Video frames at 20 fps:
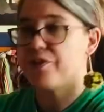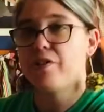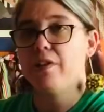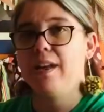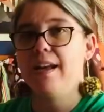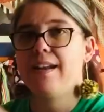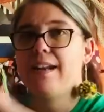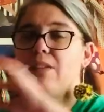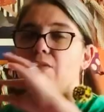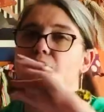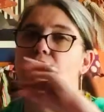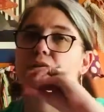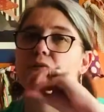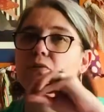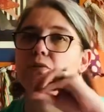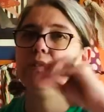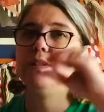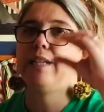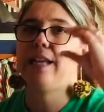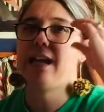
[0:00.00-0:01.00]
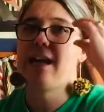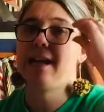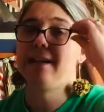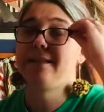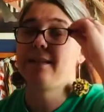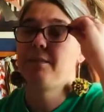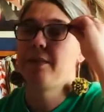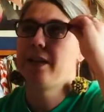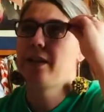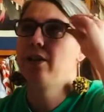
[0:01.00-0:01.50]
and I used googly eyes. I'm
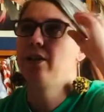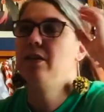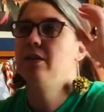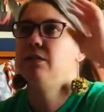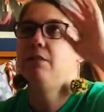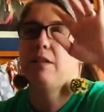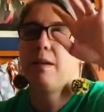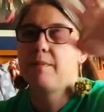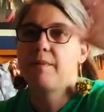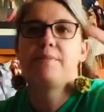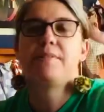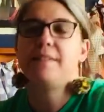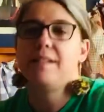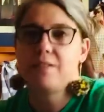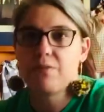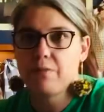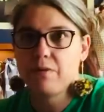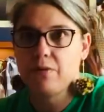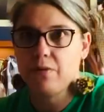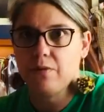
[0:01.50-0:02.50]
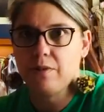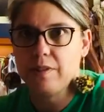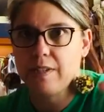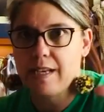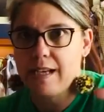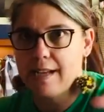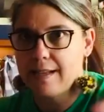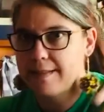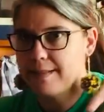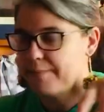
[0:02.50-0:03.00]
like, I'm obsessed with googly
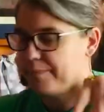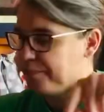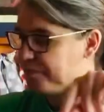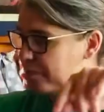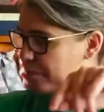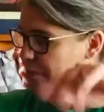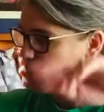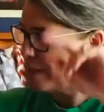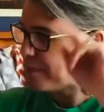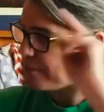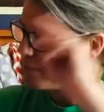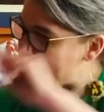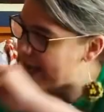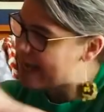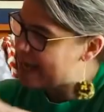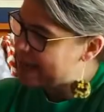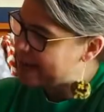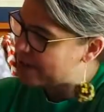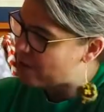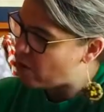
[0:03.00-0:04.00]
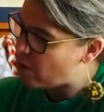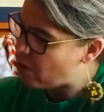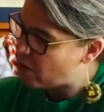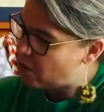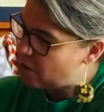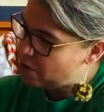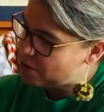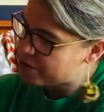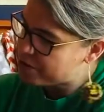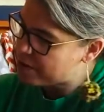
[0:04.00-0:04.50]
eyes. But I added
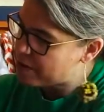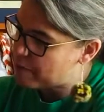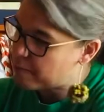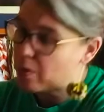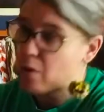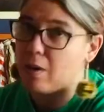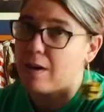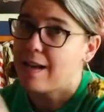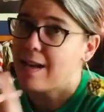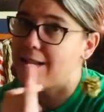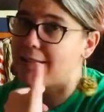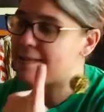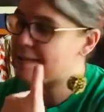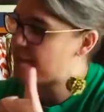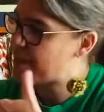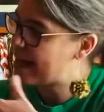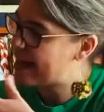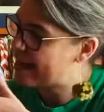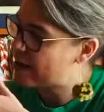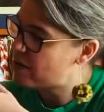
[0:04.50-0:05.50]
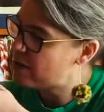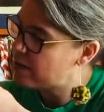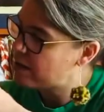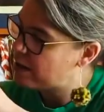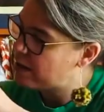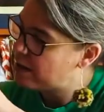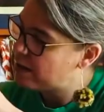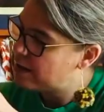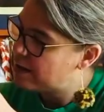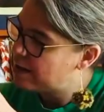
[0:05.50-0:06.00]
ojos, a boca, a smile,
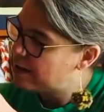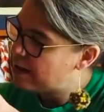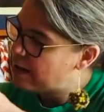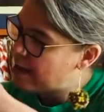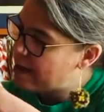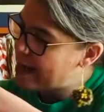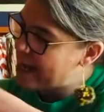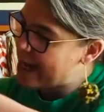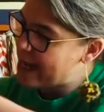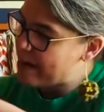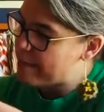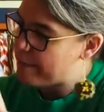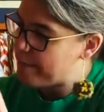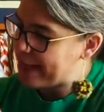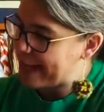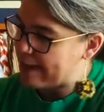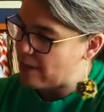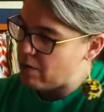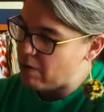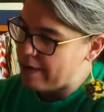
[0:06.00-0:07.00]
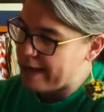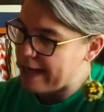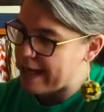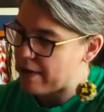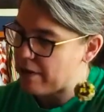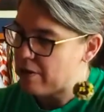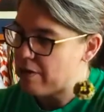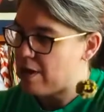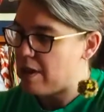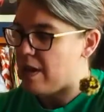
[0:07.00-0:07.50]
and pelo, hair.
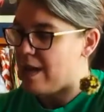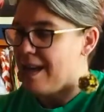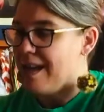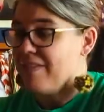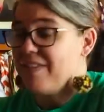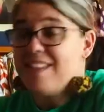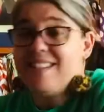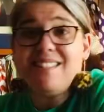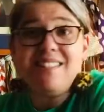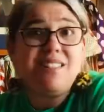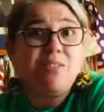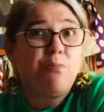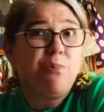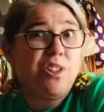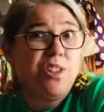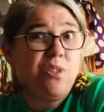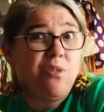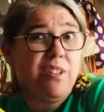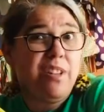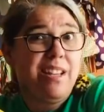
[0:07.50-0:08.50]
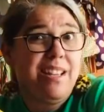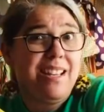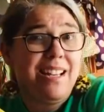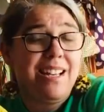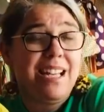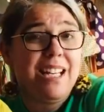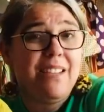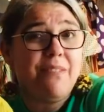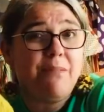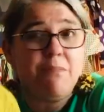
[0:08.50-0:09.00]
This is where you can get
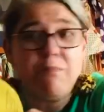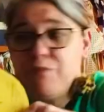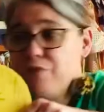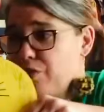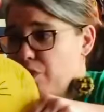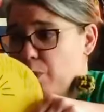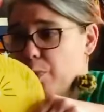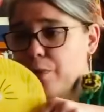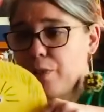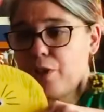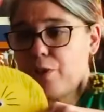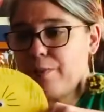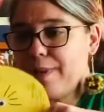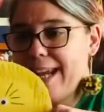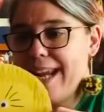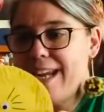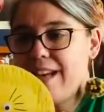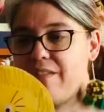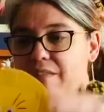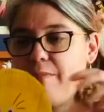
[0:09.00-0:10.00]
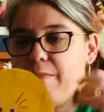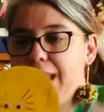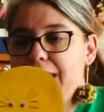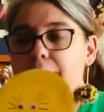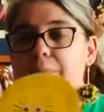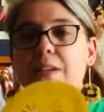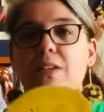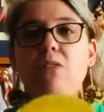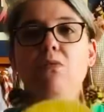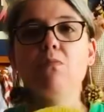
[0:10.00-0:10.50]
super creative. Maybe
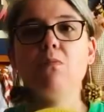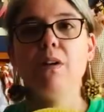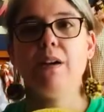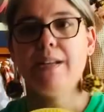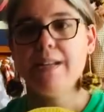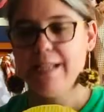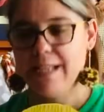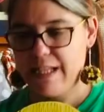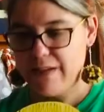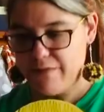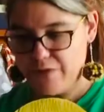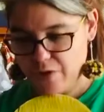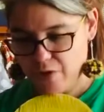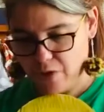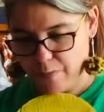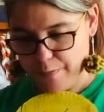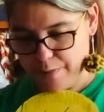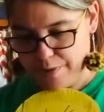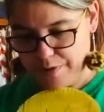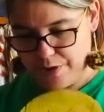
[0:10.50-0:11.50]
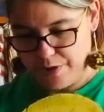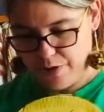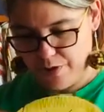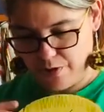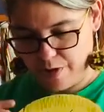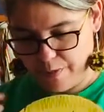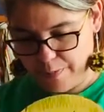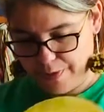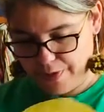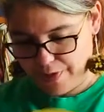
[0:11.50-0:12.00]
you want to give your
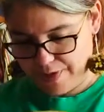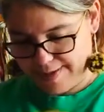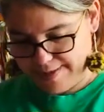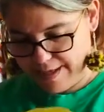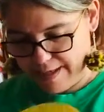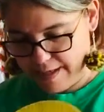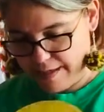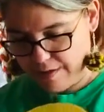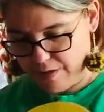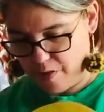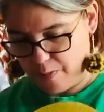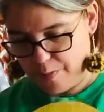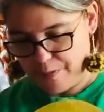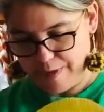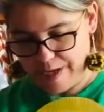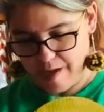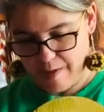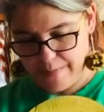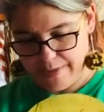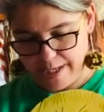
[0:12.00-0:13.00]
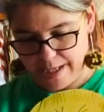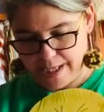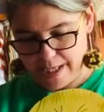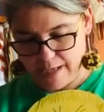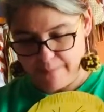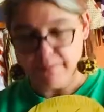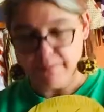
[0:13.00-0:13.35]
person, your prayer buddy,